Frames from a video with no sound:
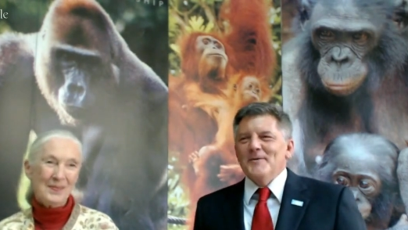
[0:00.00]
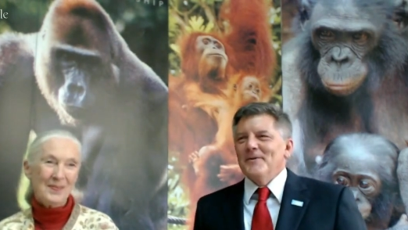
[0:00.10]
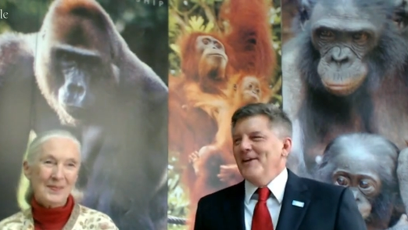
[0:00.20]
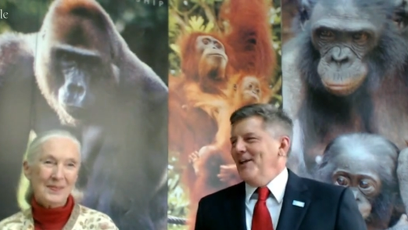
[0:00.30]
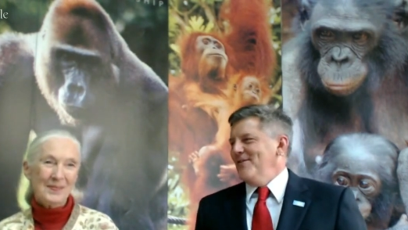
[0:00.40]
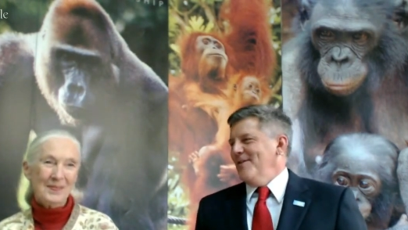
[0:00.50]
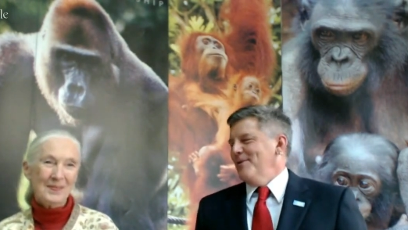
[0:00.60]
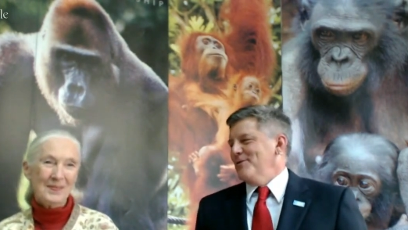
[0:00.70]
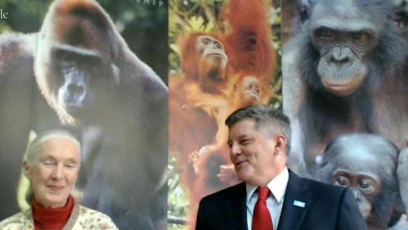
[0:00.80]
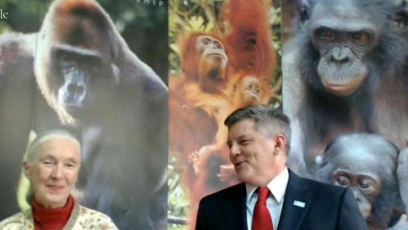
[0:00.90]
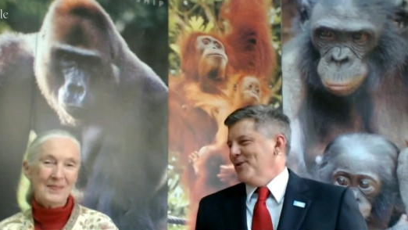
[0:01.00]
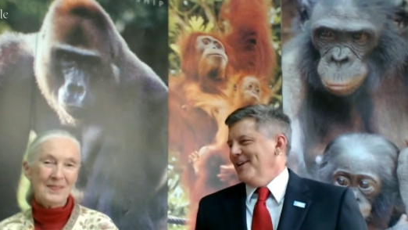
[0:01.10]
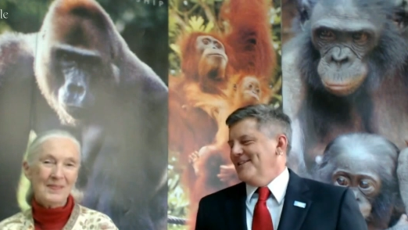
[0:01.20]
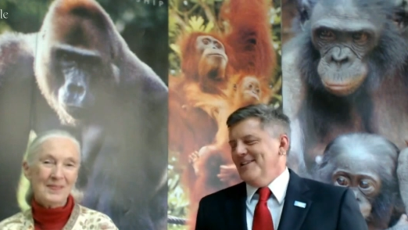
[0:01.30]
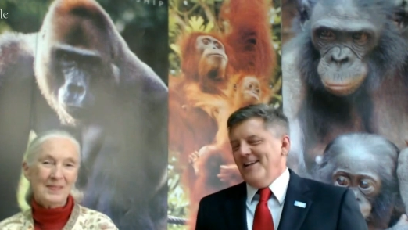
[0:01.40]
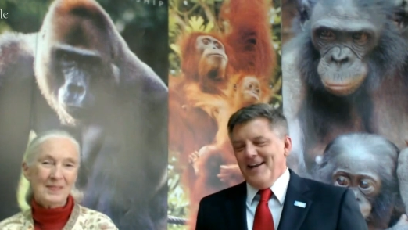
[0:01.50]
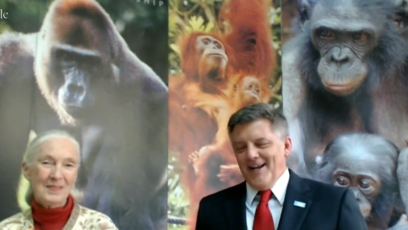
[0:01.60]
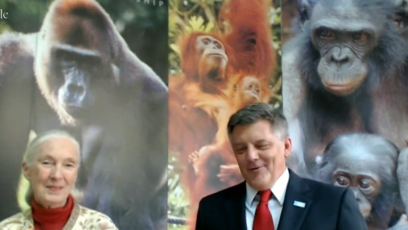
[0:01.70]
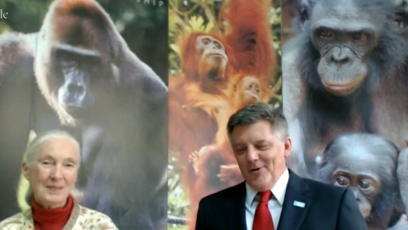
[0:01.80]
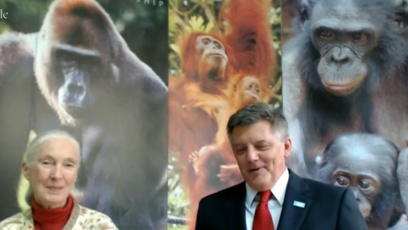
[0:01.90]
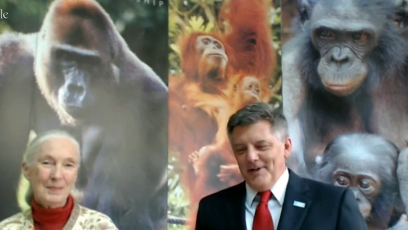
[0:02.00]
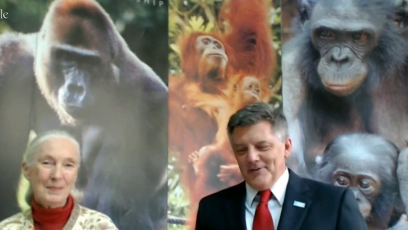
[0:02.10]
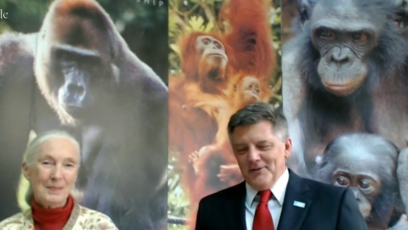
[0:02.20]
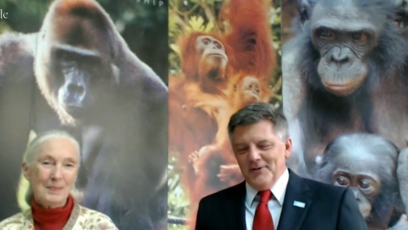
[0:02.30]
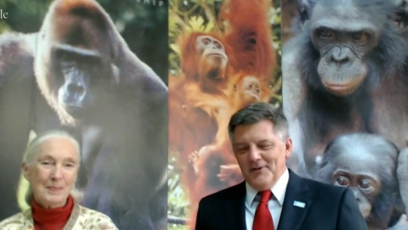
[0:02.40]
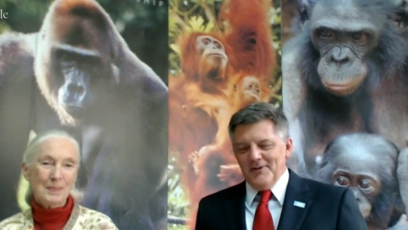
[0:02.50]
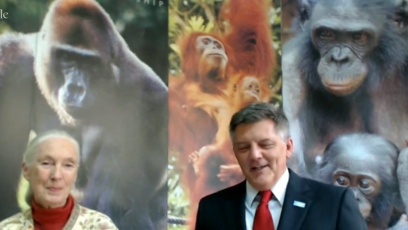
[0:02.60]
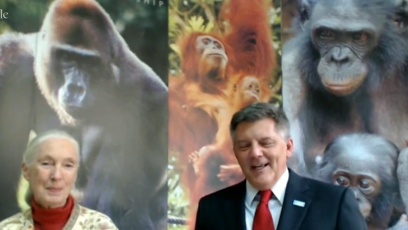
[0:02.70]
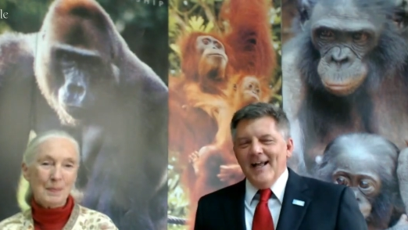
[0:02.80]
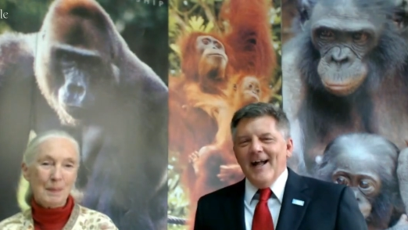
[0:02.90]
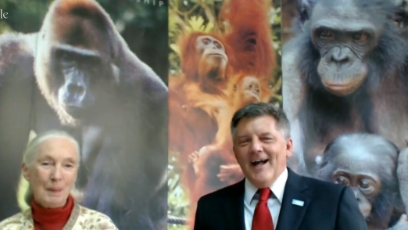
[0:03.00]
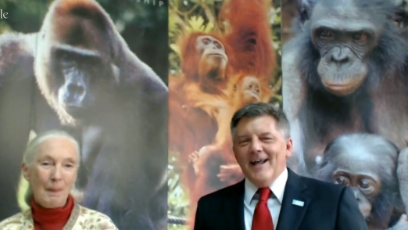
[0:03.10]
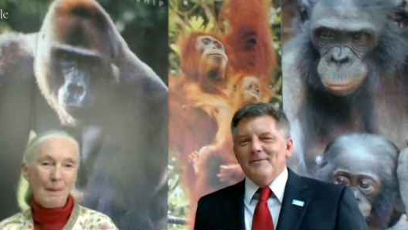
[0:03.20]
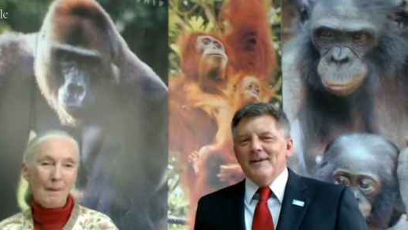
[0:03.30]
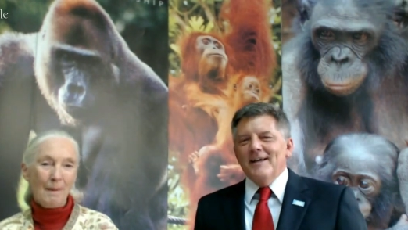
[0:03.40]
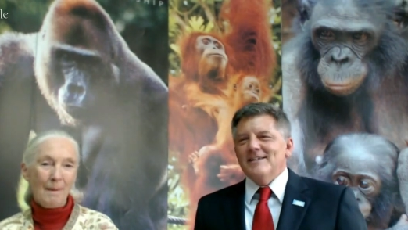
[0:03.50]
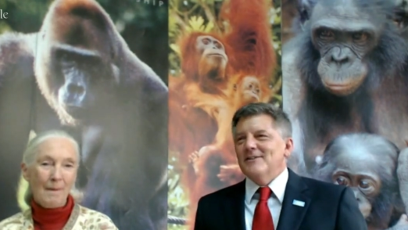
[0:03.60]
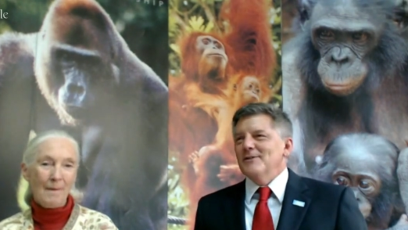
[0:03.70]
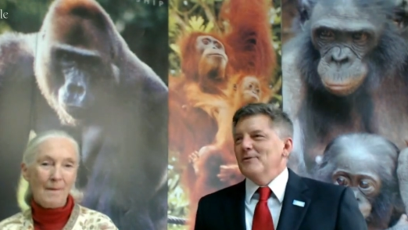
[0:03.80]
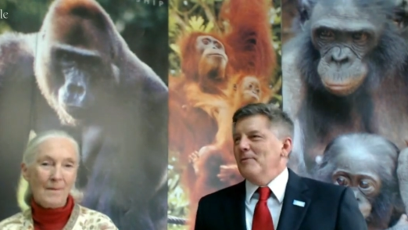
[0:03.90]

Speaker 1: well, thank you very much for joining us today in Nairobi, Dr. Goodall. And I would like to